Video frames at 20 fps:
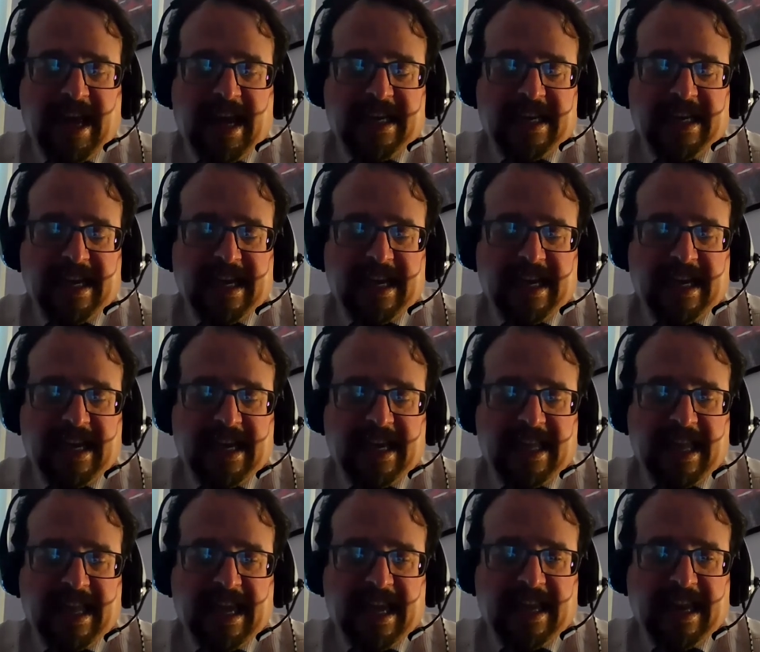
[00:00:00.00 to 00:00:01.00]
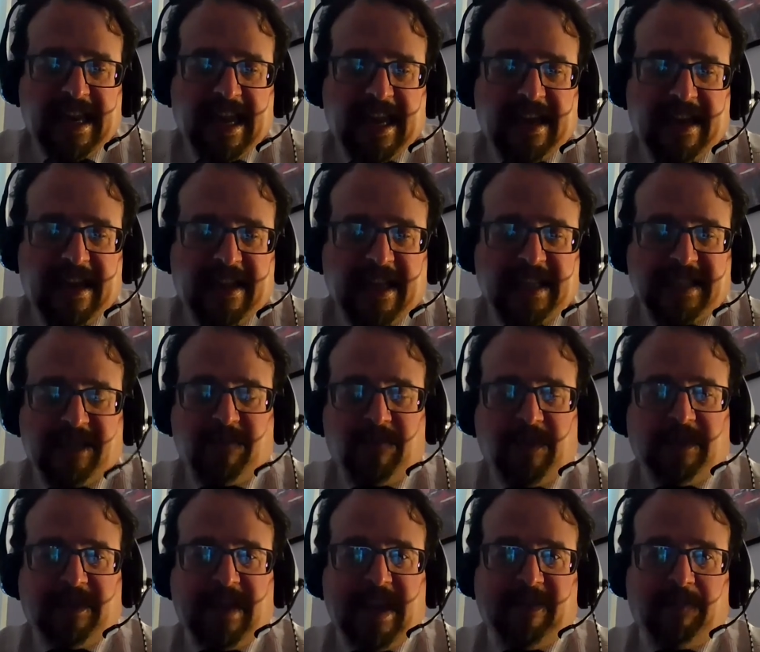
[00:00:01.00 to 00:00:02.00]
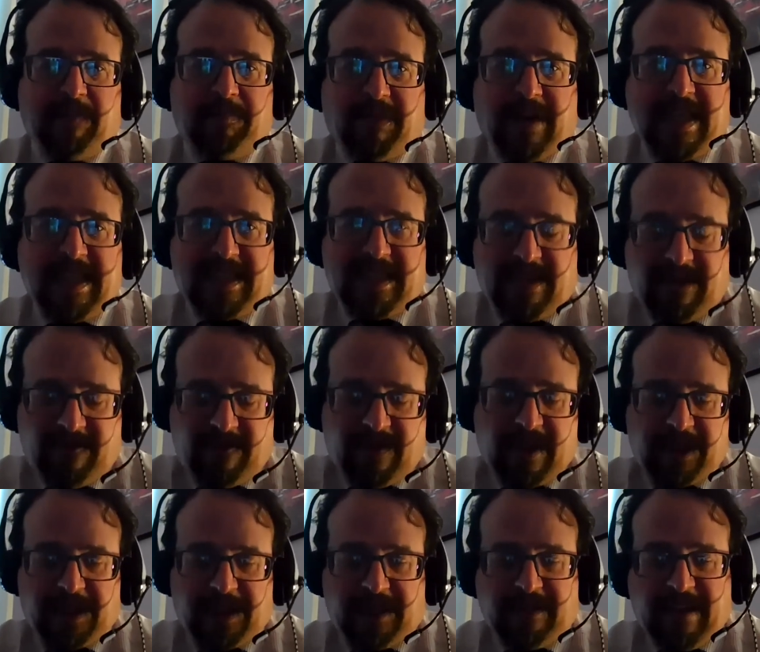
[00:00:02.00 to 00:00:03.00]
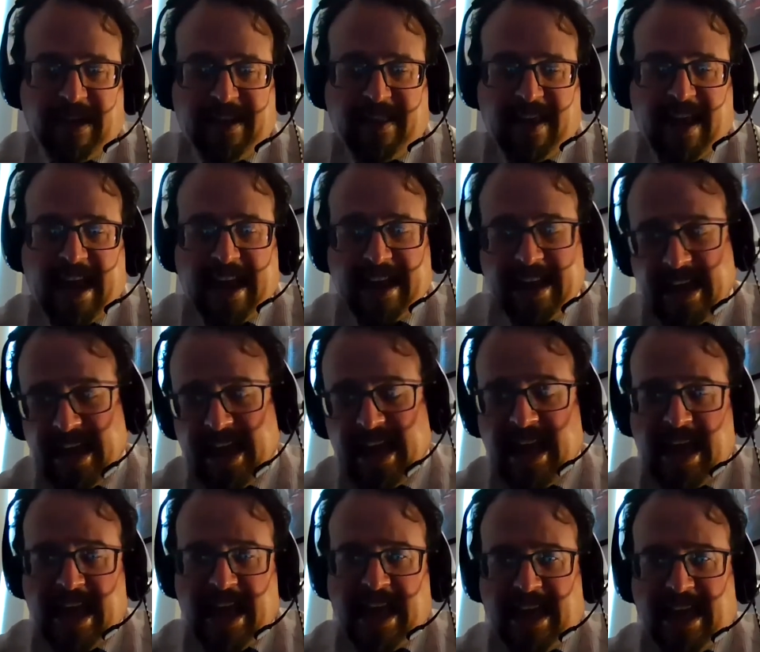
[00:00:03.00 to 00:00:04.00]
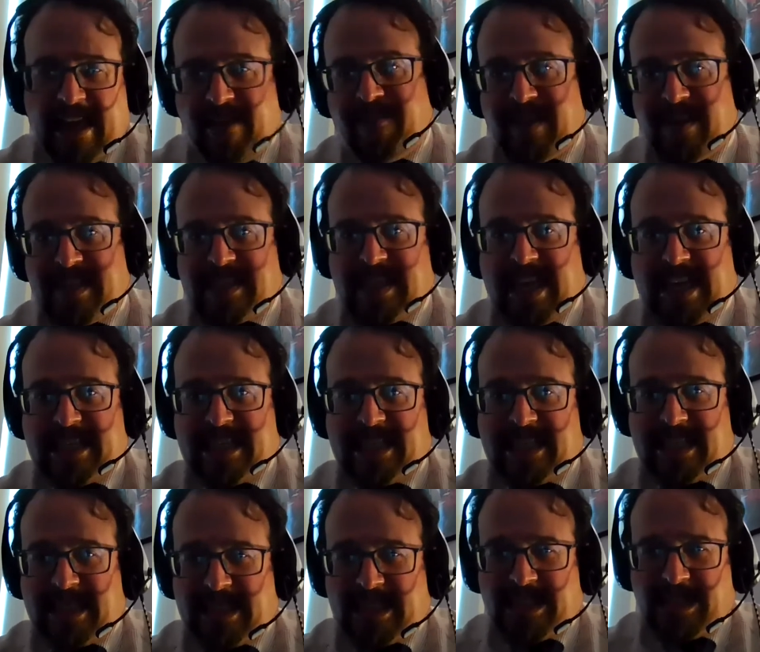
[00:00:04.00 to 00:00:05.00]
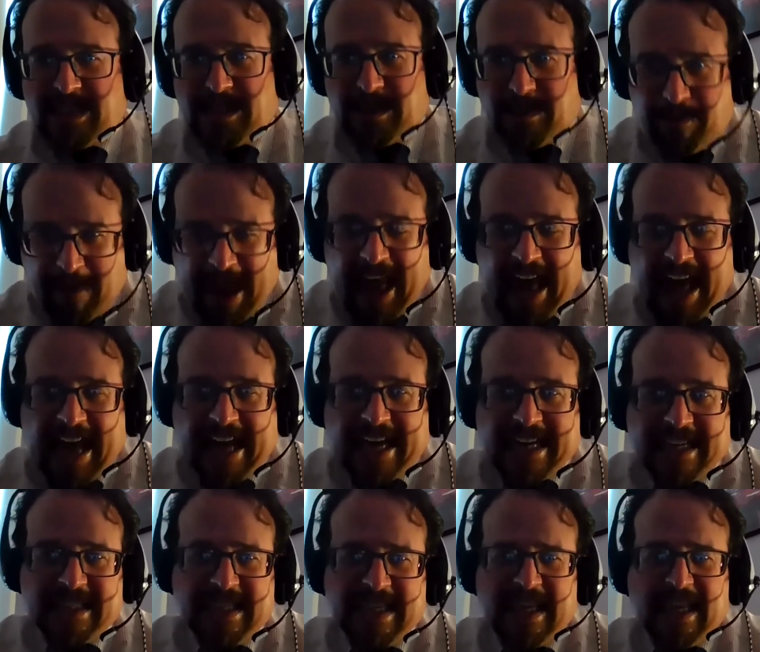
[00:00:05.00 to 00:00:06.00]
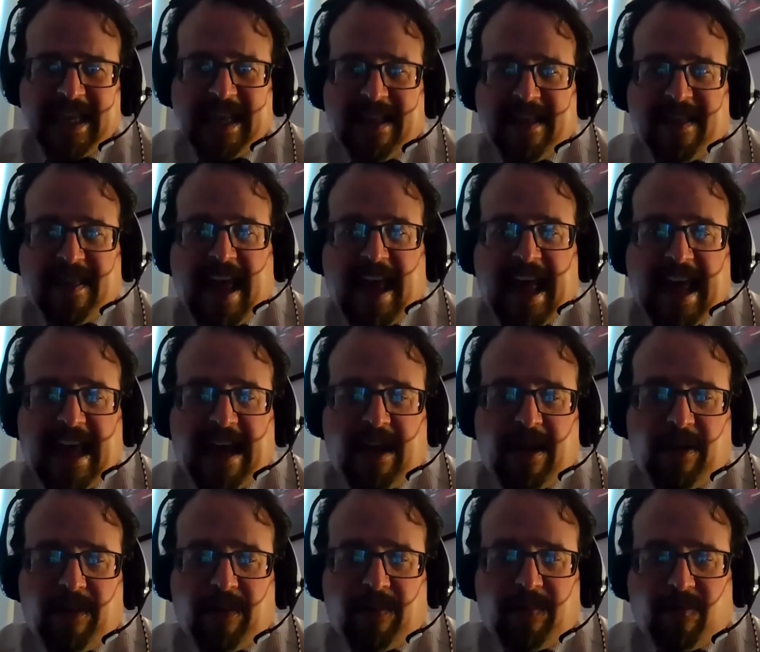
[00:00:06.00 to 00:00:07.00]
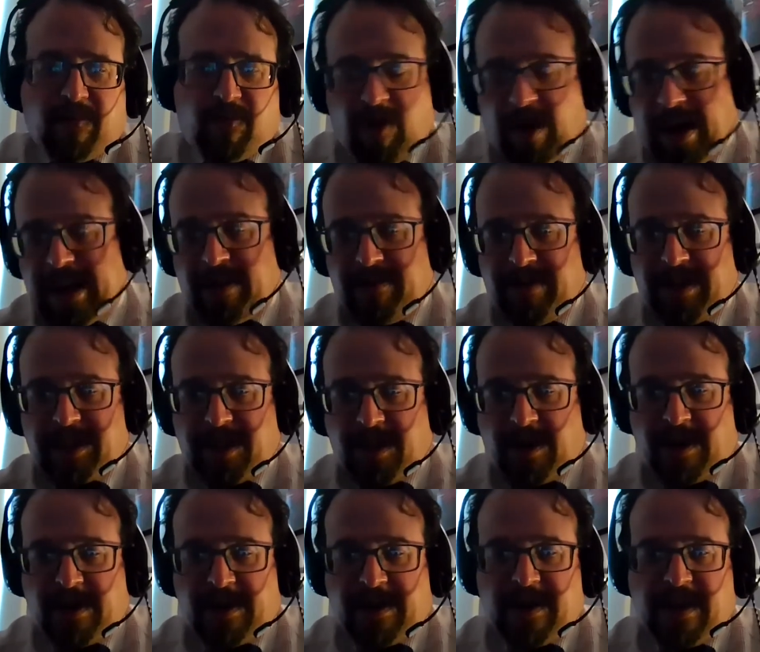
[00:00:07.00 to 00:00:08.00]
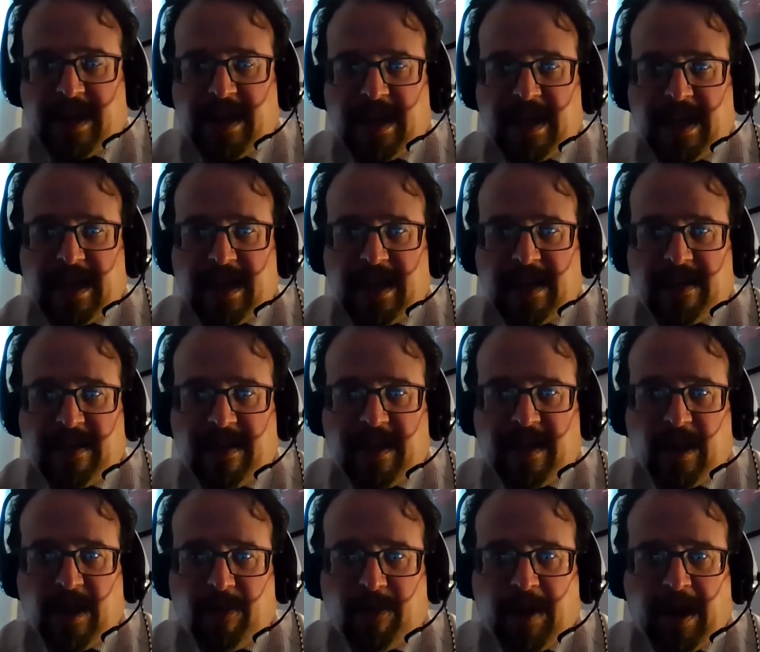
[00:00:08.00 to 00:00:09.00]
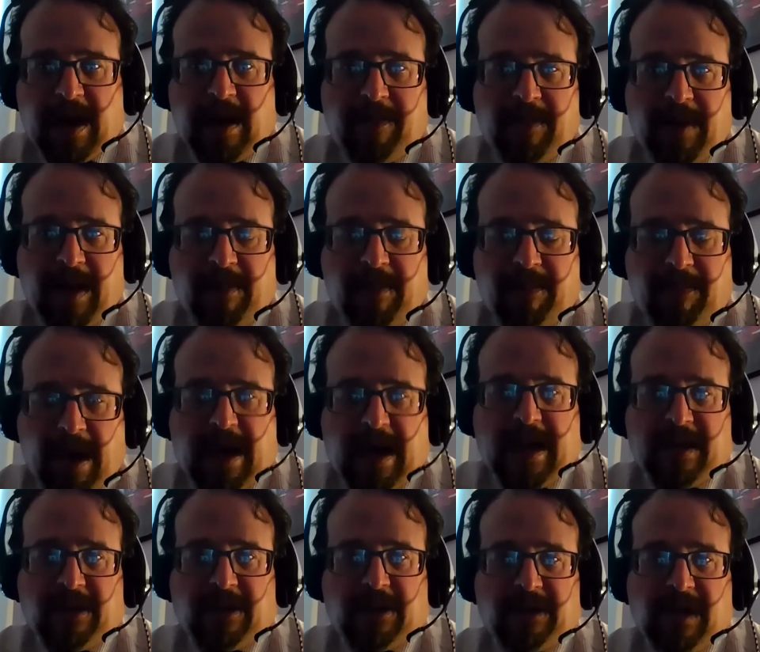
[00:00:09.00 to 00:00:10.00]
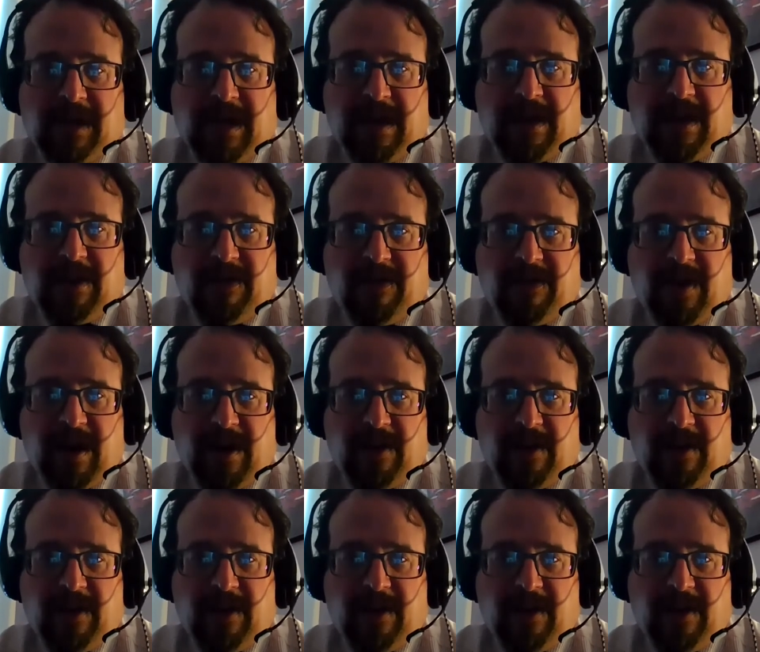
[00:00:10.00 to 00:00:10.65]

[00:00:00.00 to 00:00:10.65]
it doesn't really have a place in a function like that. If, as I suspect, they try to return to the Obama model of